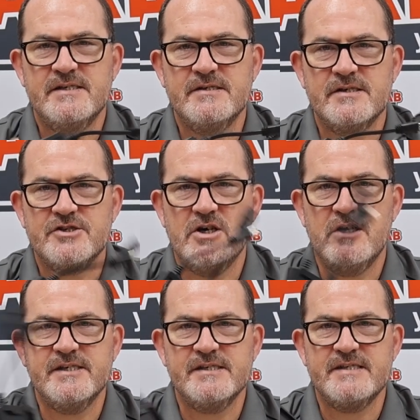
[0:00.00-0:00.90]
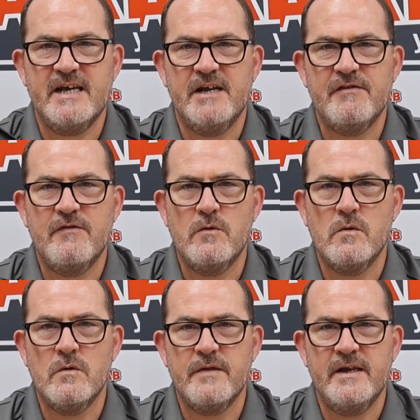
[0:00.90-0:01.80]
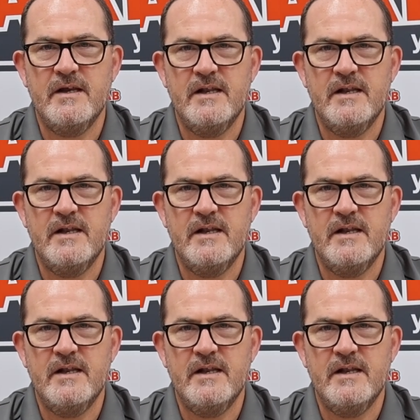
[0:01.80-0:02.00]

This is a charging stand for the